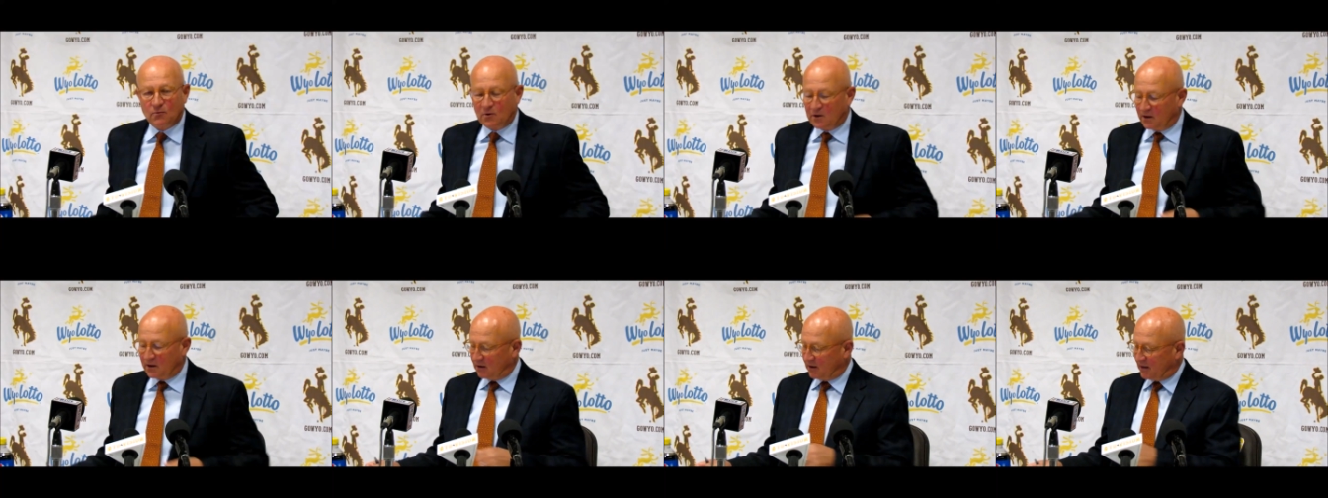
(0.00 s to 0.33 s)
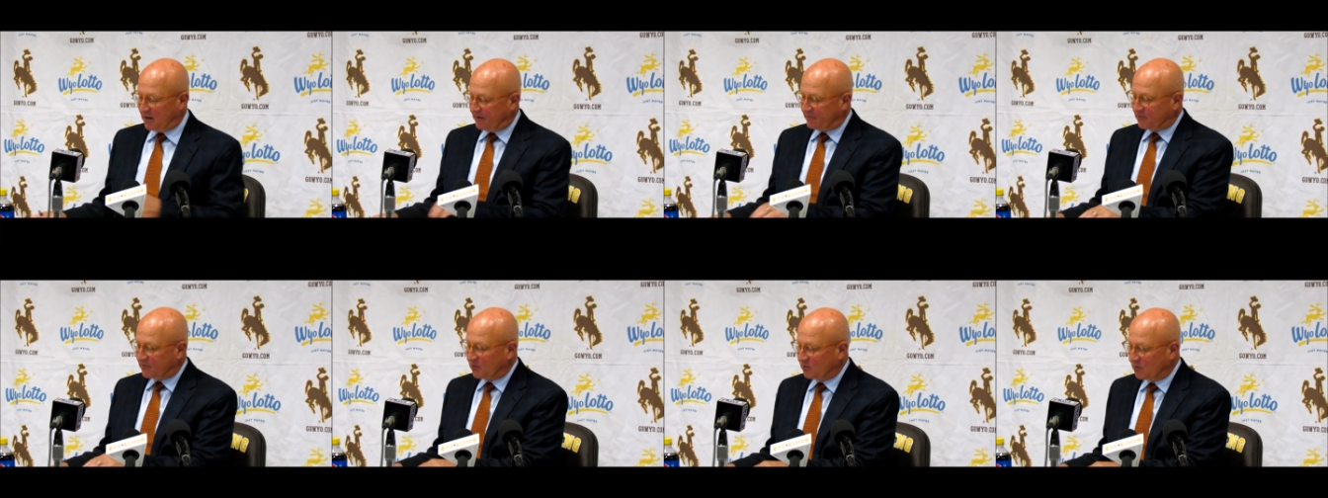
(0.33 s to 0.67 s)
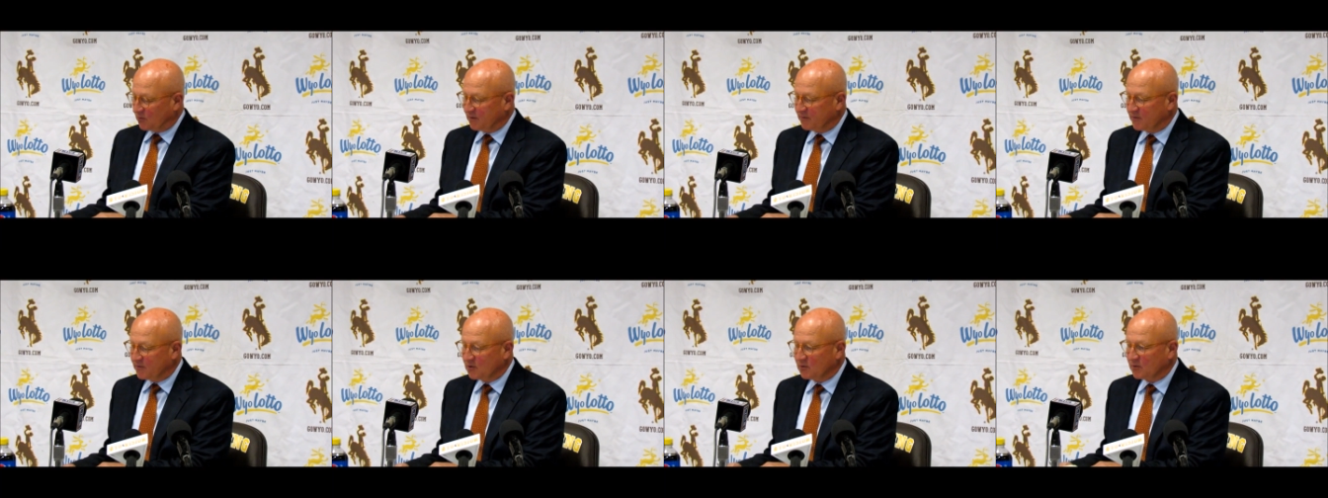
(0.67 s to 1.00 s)
Well, after
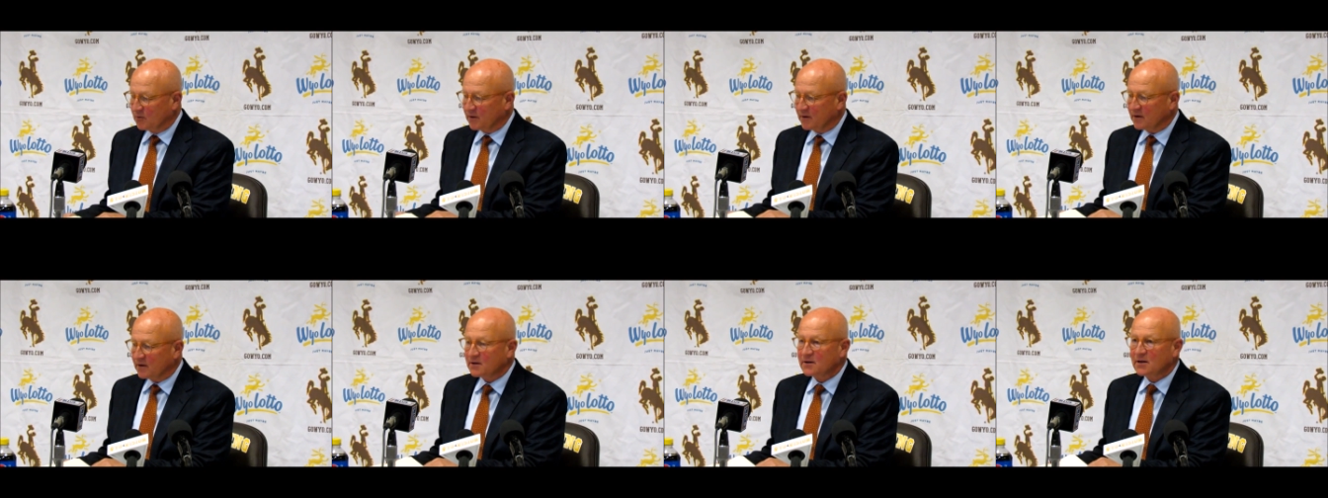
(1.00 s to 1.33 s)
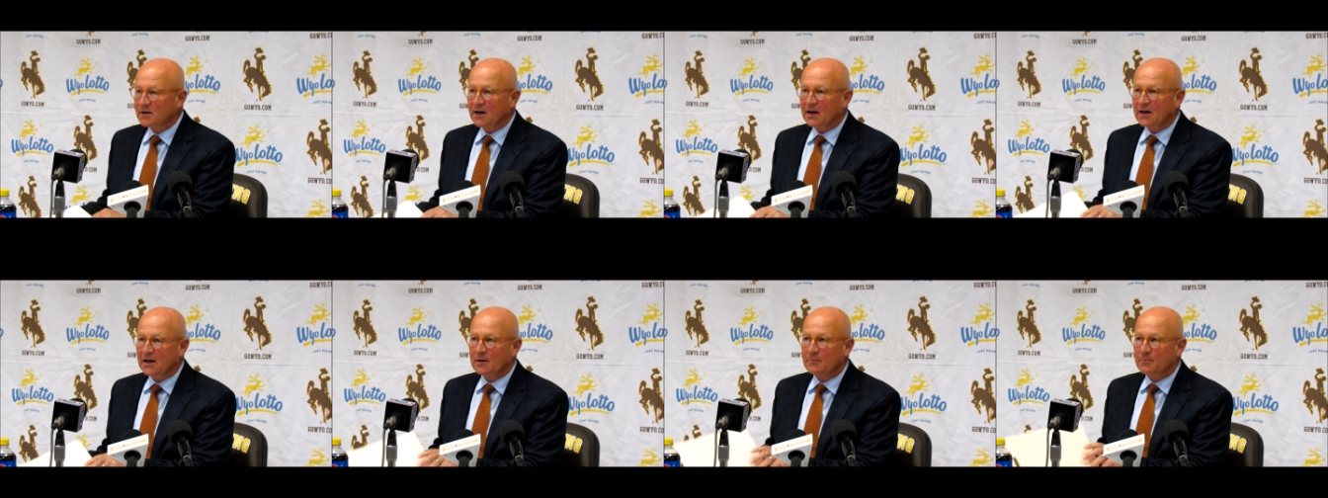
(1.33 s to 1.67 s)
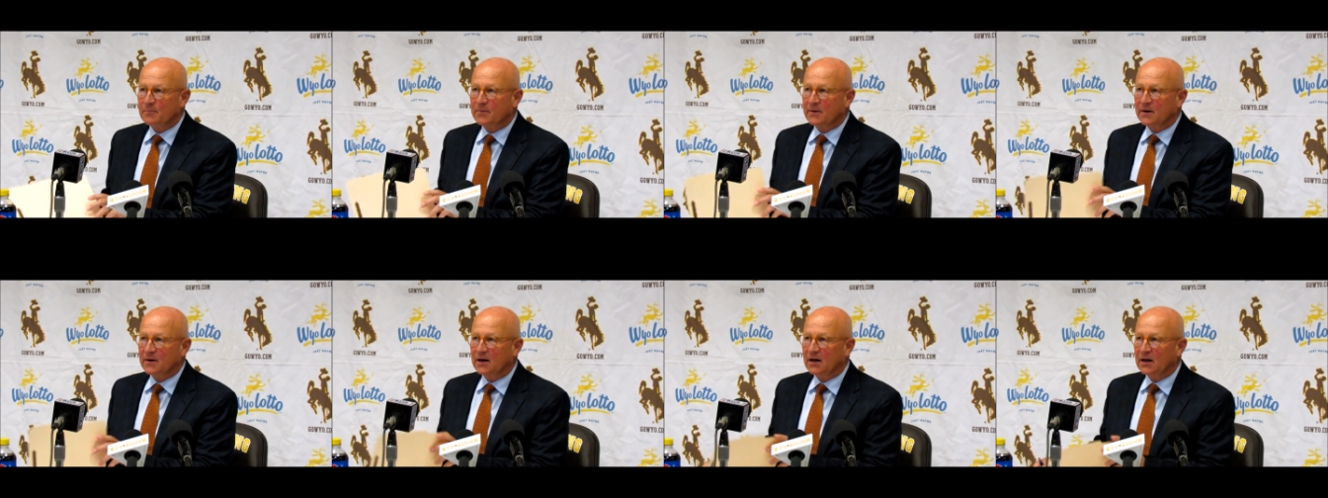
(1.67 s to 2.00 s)
reviewing the
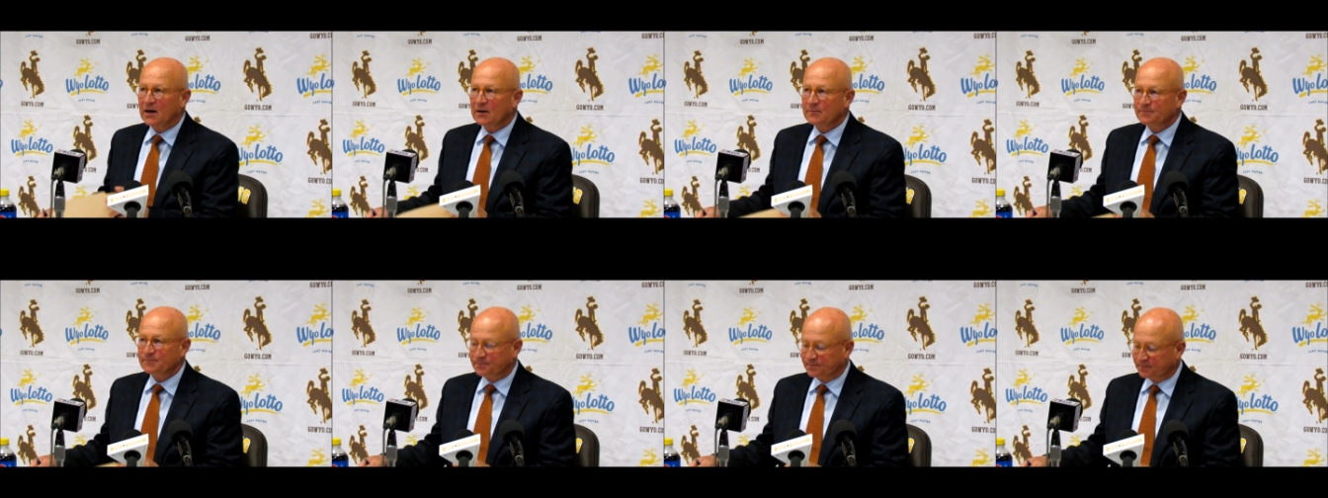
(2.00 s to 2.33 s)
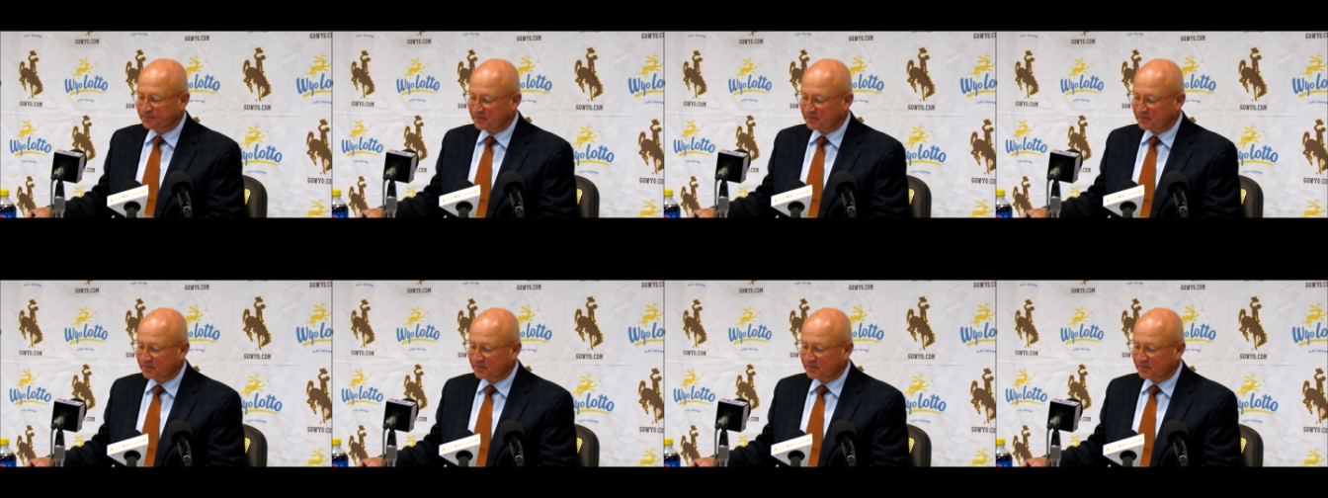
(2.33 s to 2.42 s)
tape, I